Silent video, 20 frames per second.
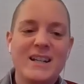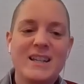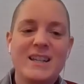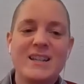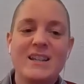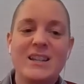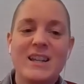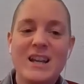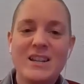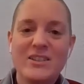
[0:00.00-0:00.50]

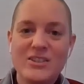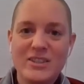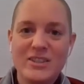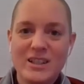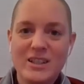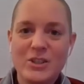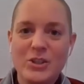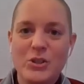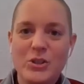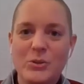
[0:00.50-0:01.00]
He can
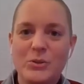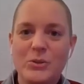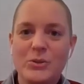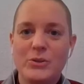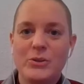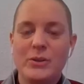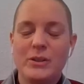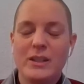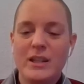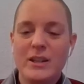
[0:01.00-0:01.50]
still choose
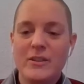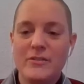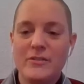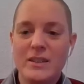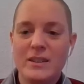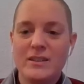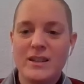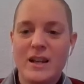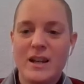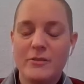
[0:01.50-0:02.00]
to leave
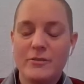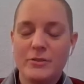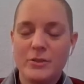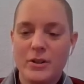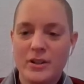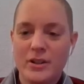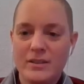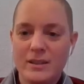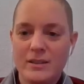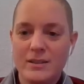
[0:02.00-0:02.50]
this kind of
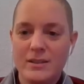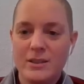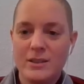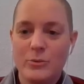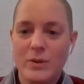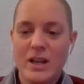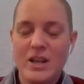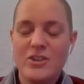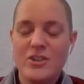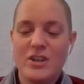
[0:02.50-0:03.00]
toxic
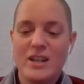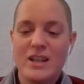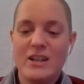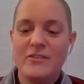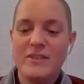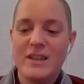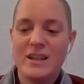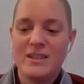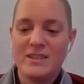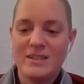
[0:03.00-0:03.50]
situation if
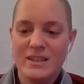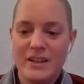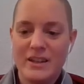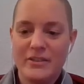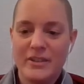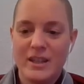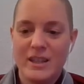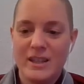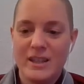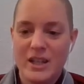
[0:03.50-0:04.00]
there's
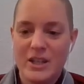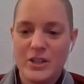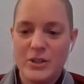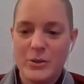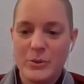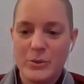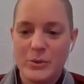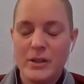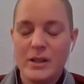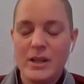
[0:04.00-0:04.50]
nothing he can
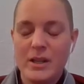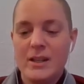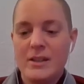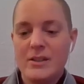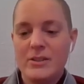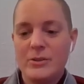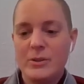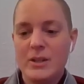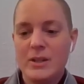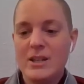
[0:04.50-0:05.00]
do.
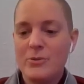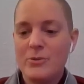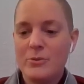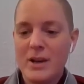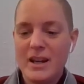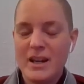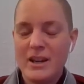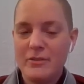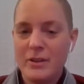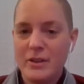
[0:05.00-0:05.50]
So he
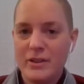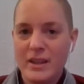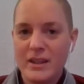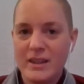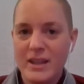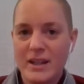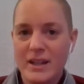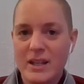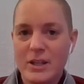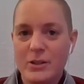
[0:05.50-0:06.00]
tried everything
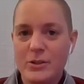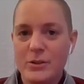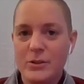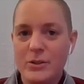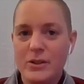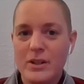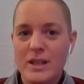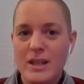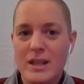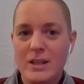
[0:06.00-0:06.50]
that he
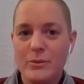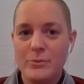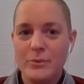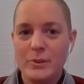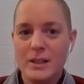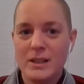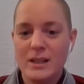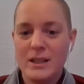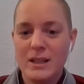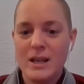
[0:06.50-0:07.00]
could. He
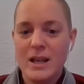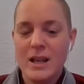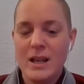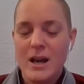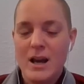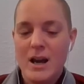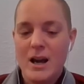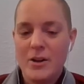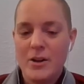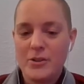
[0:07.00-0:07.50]
really,
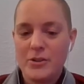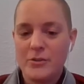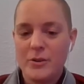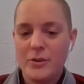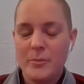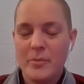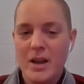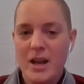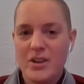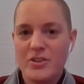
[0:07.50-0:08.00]
out of
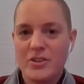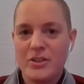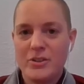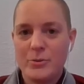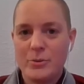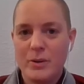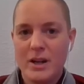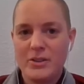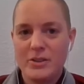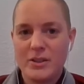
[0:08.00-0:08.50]
compassion,
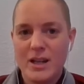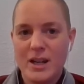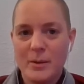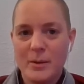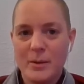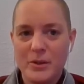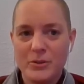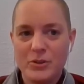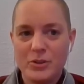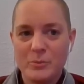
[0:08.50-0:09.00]
tried to
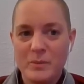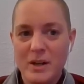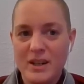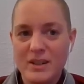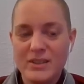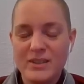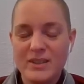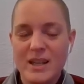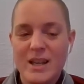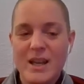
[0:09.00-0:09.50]
help those
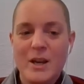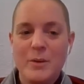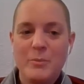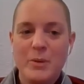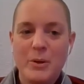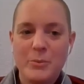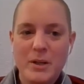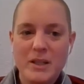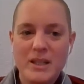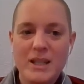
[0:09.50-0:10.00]
monks.
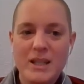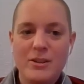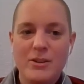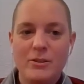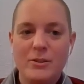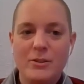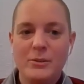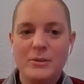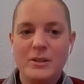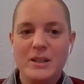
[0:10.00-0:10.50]
But when he
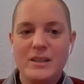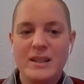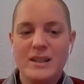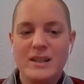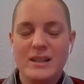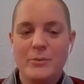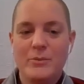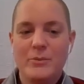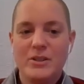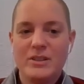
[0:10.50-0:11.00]
concluded that
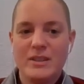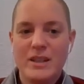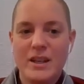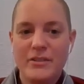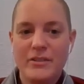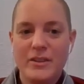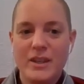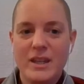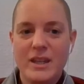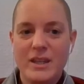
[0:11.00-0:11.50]
there was
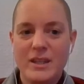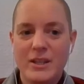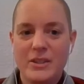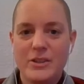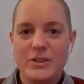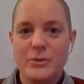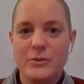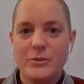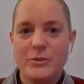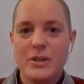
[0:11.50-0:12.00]
nothing he can
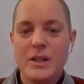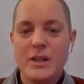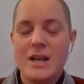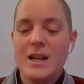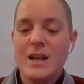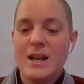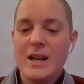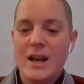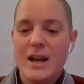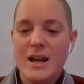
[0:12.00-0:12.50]
do,
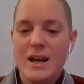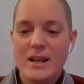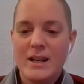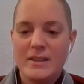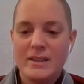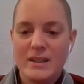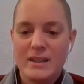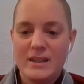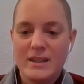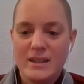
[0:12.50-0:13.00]

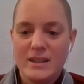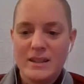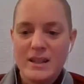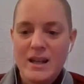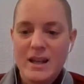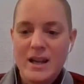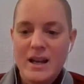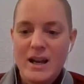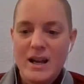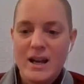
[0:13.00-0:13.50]
then
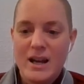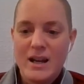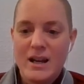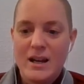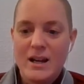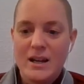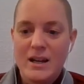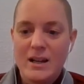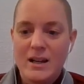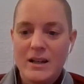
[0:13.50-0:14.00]

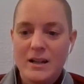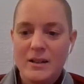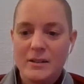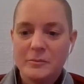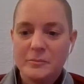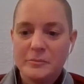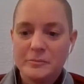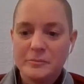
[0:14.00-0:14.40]
the